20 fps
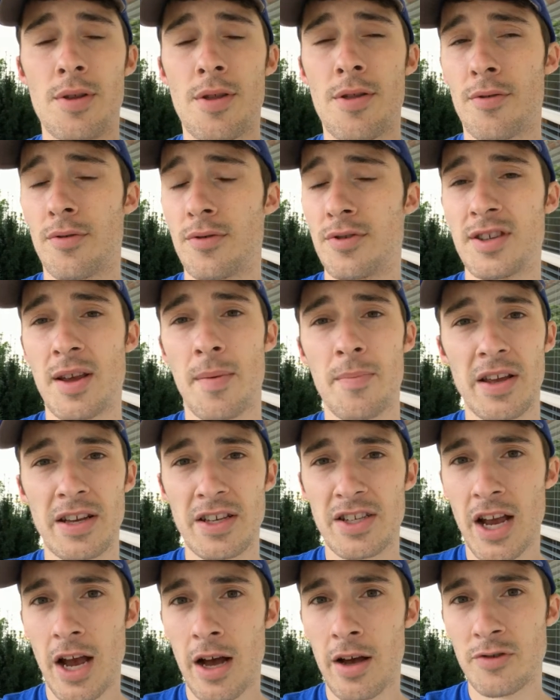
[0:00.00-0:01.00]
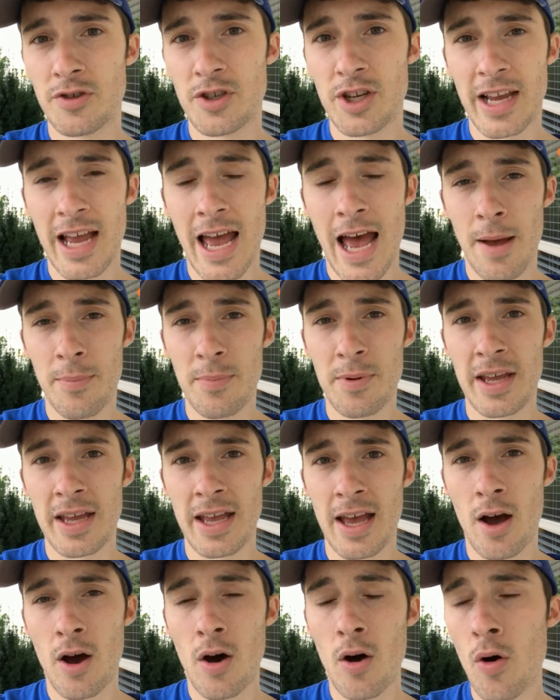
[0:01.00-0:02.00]
through something challenging
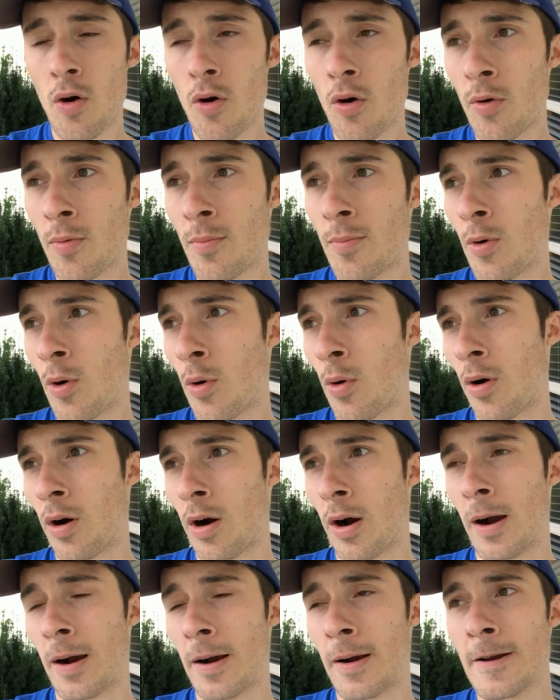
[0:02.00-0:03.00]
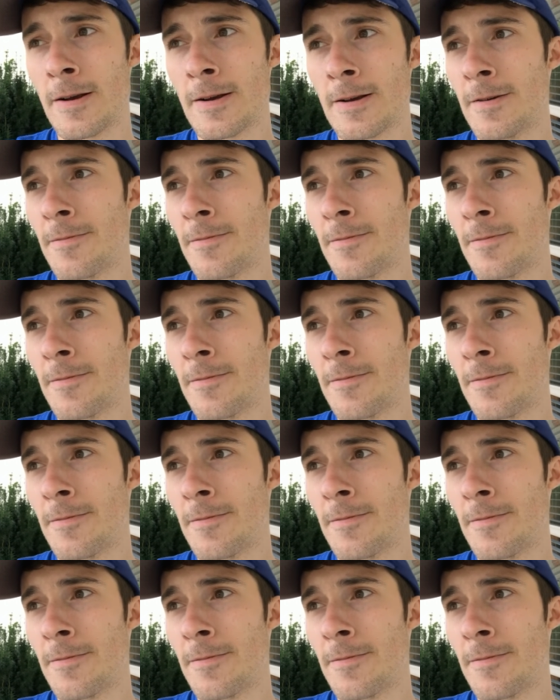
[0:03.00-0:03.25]
happening at home, or